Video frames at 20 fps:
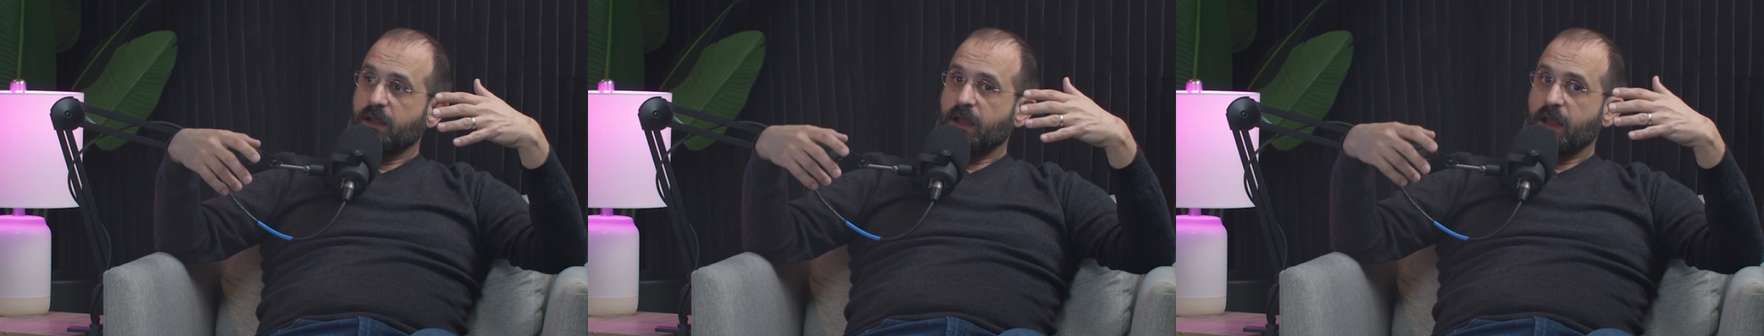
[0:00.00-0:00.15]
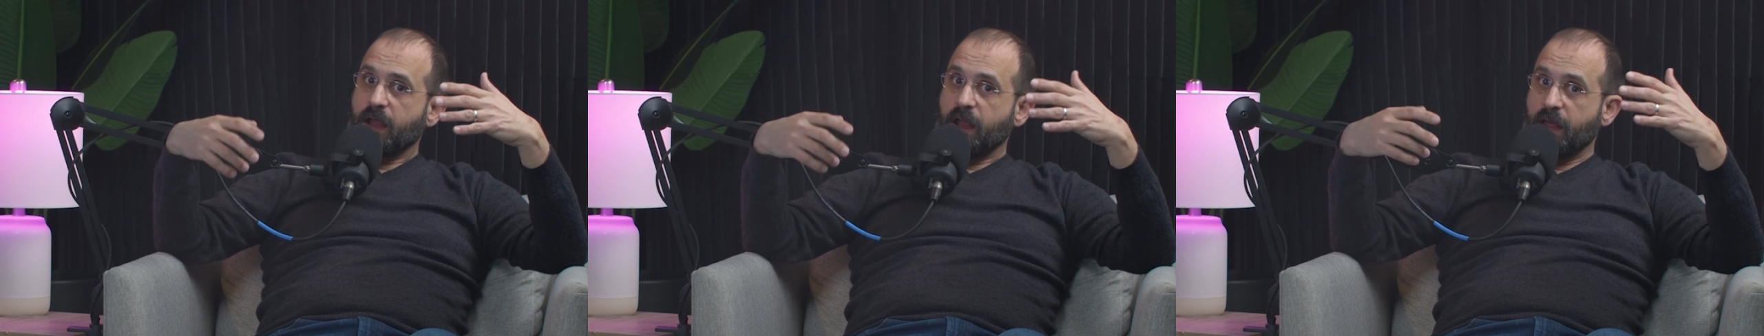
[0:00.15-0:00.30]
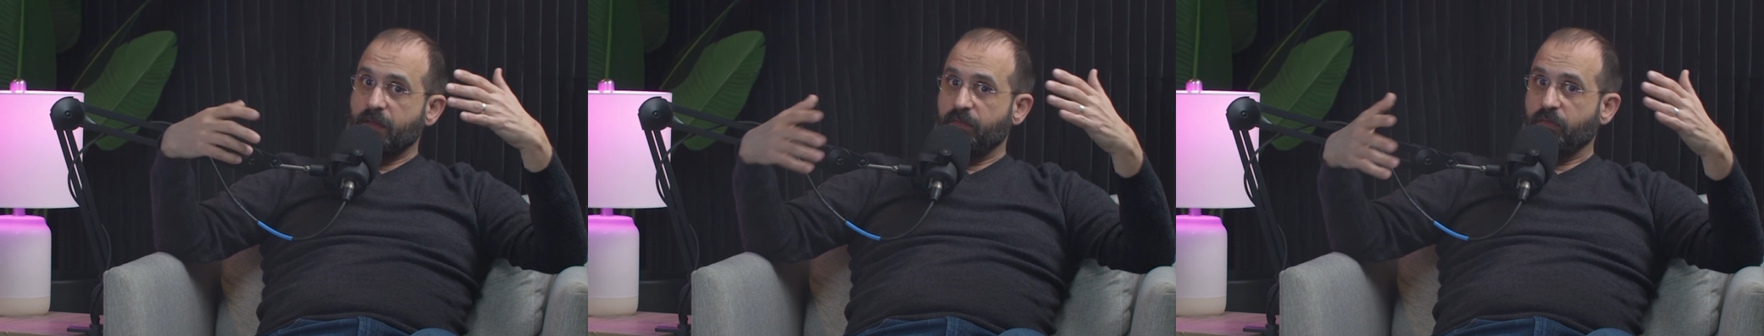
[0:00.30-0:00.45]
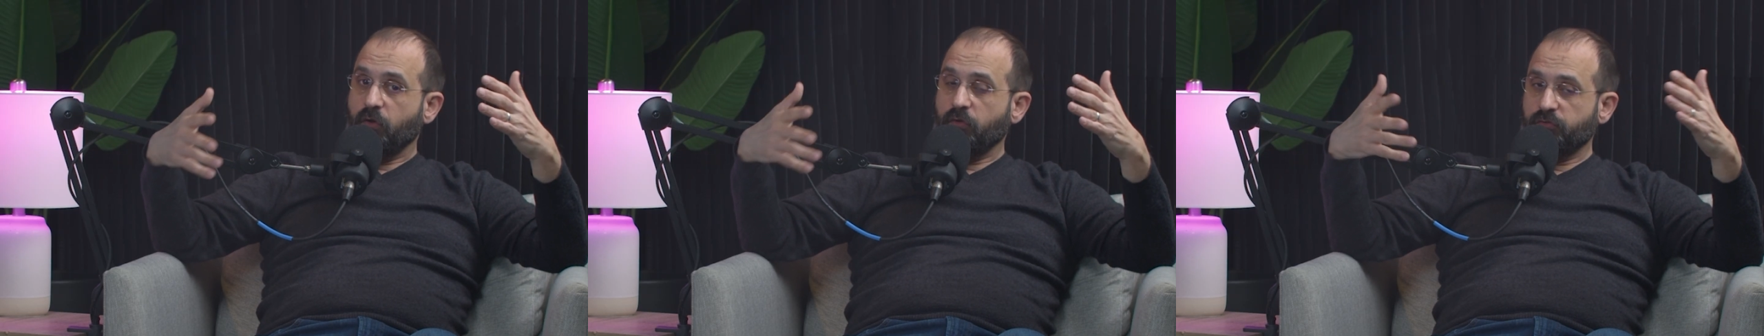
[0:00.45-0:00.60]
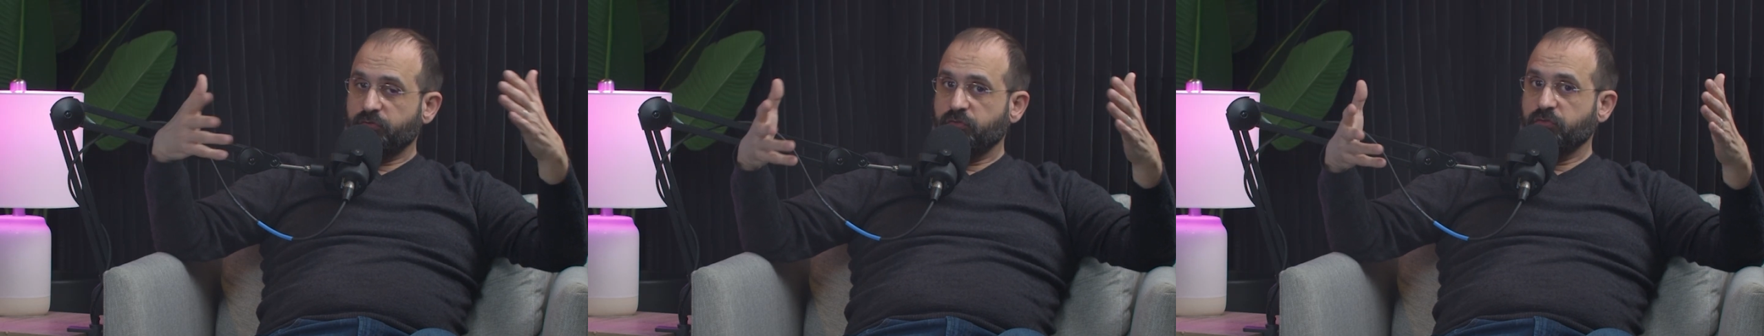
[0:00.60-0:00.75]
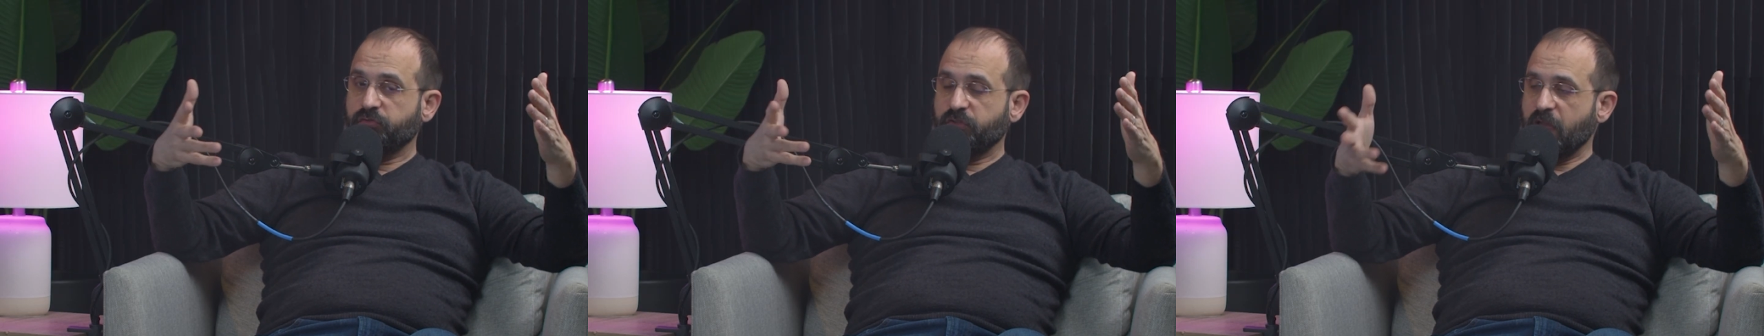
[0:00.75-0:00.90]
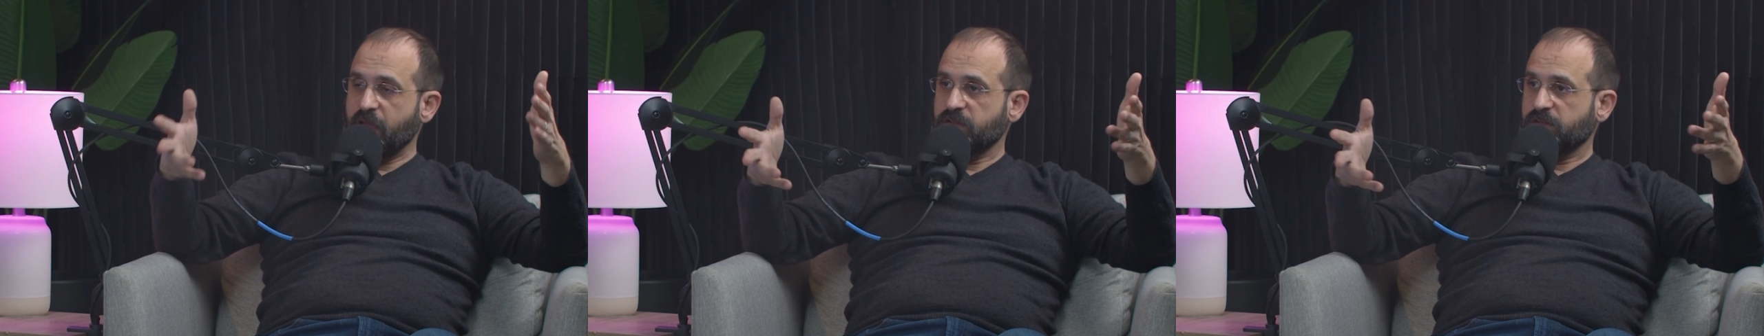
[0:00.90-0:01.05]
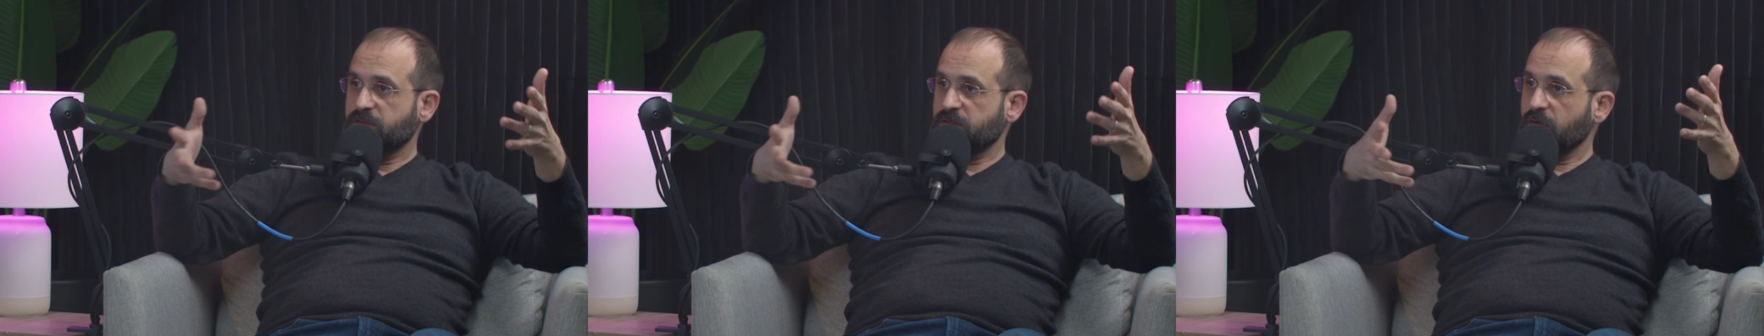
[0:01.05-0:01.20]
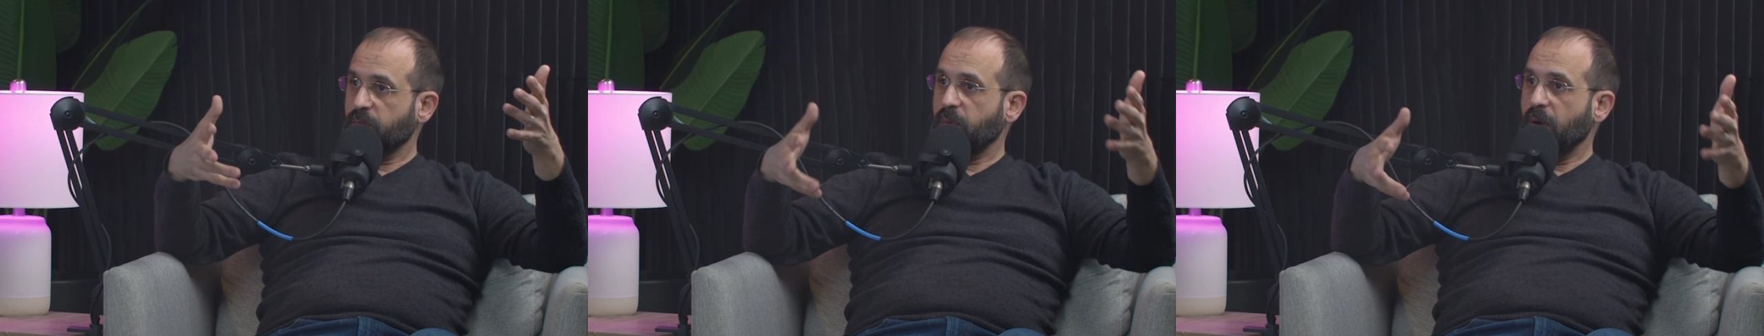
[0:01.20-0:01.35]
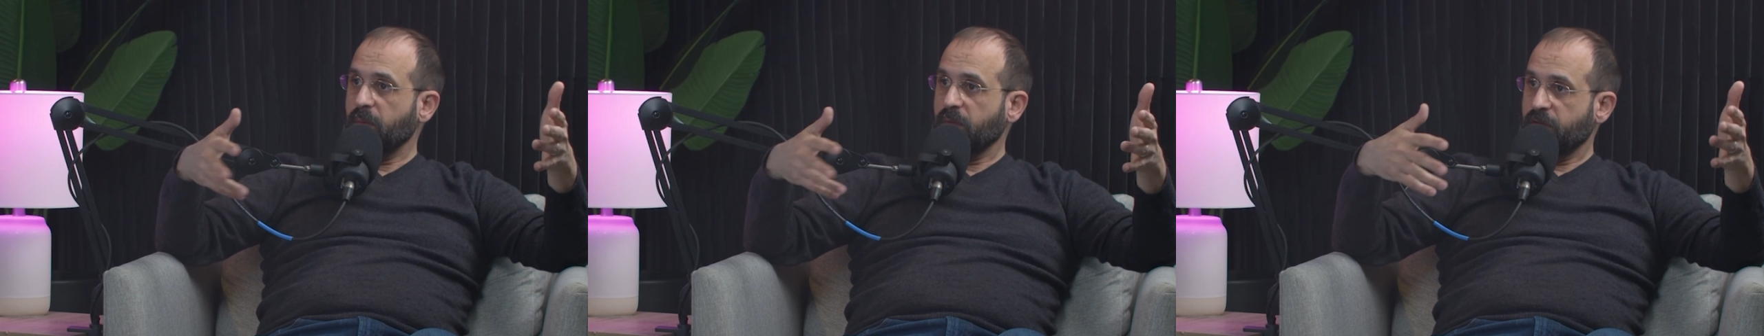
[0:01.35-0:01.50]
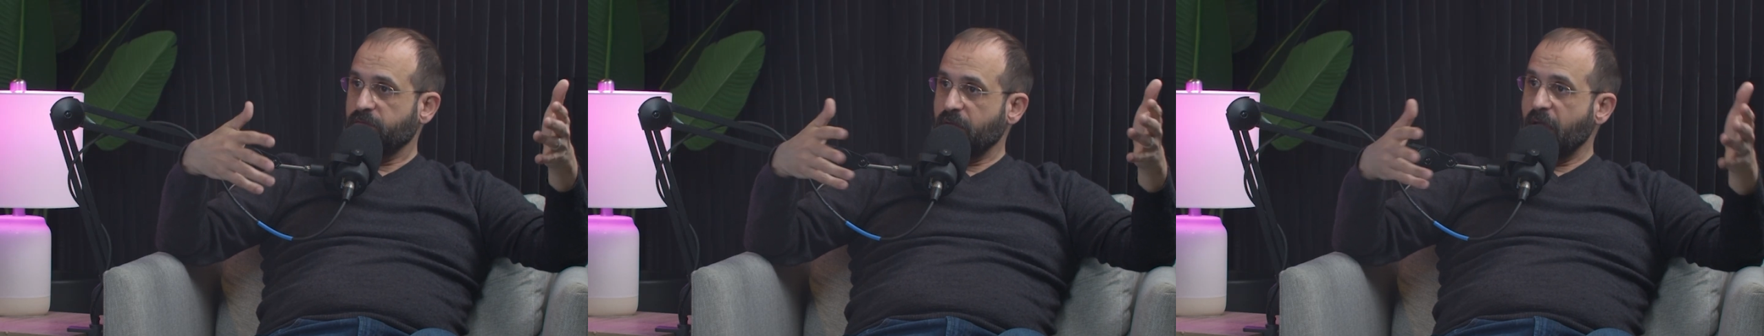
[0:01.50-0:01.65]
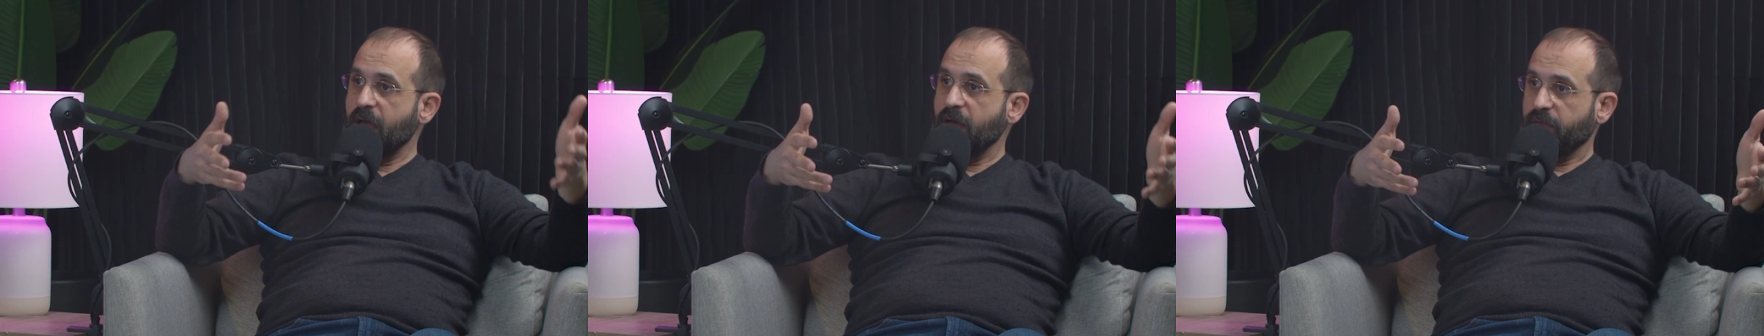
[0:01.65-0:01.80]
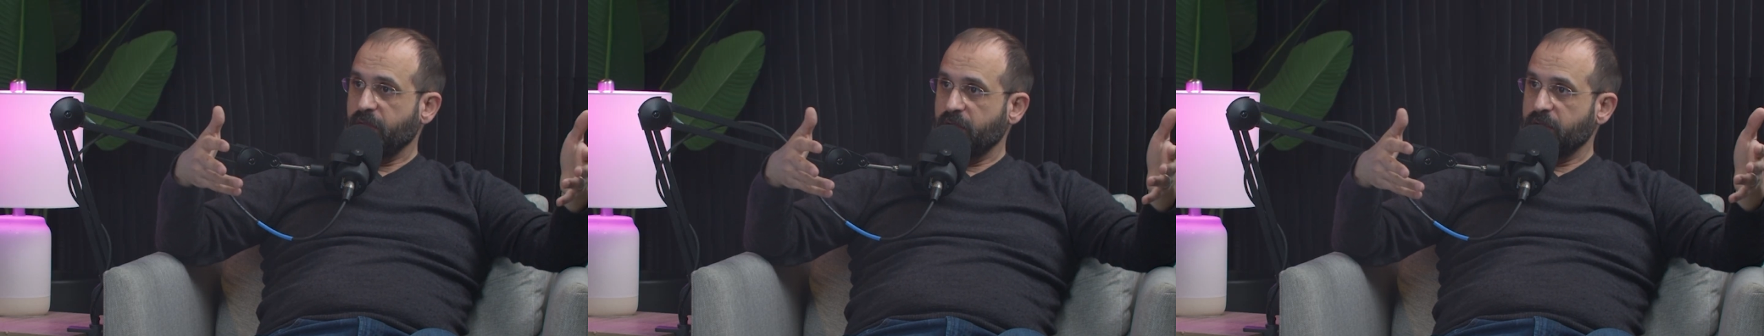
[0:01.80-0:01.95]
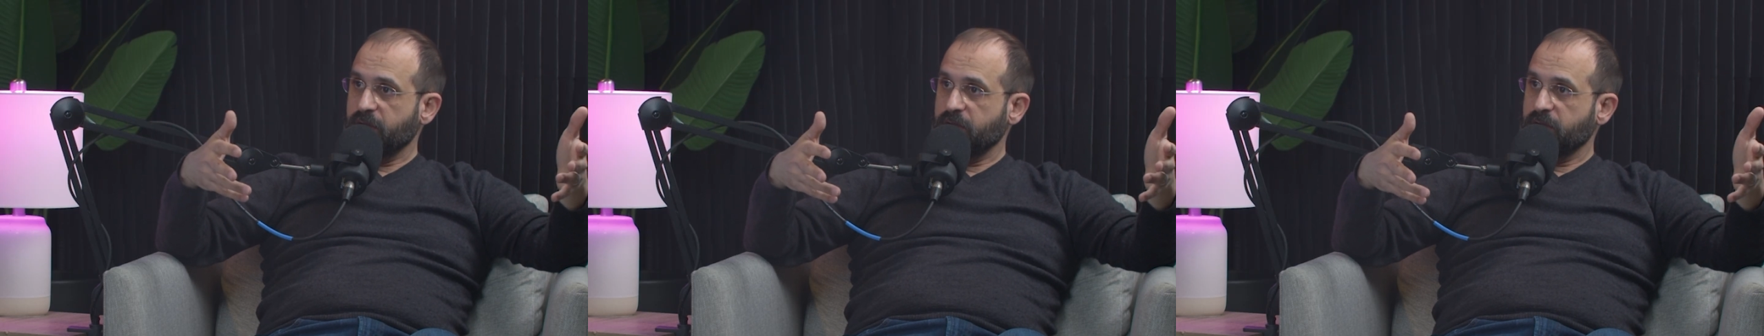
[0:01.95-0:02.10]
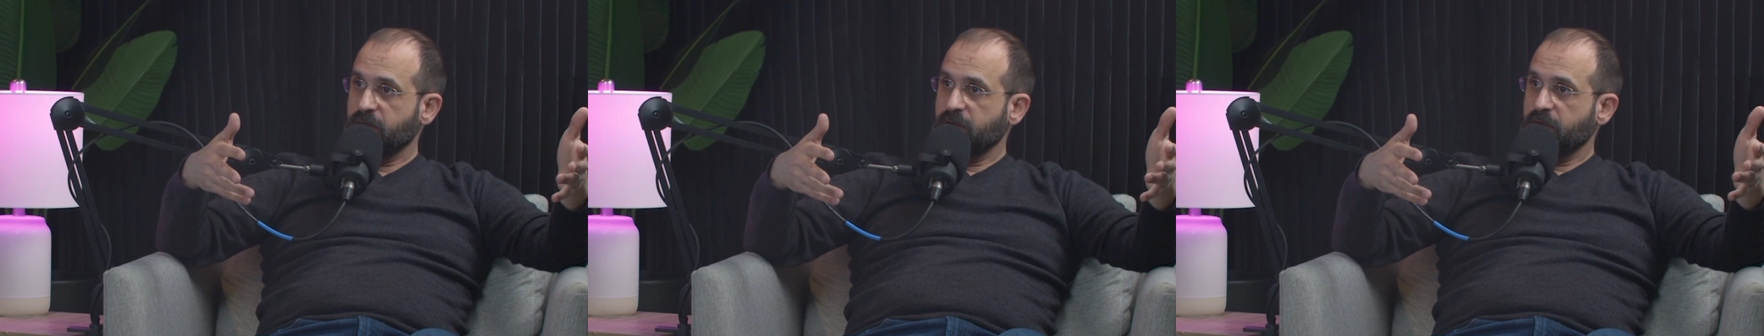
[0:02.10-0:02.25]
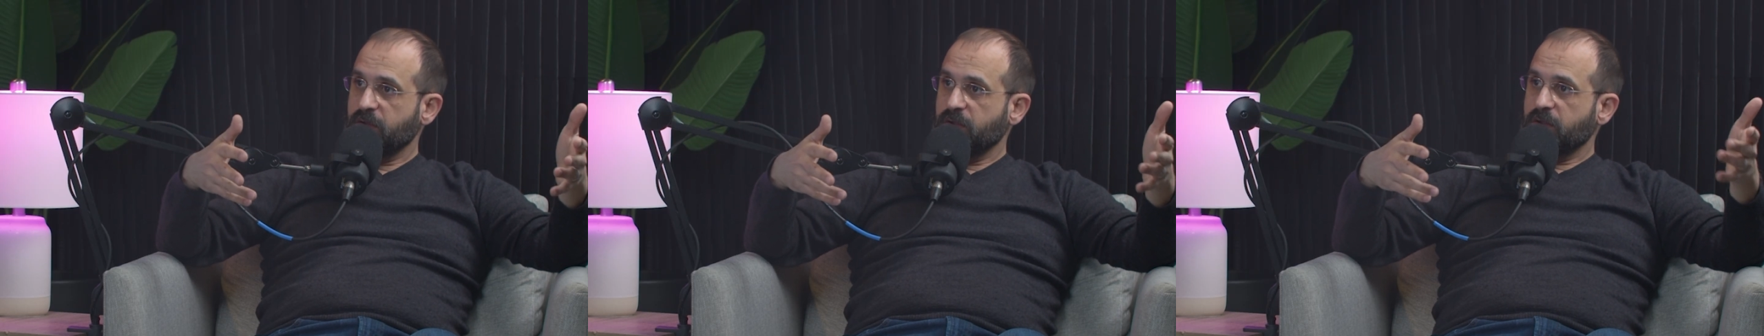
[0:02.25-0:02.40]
And those use cases are probably valid,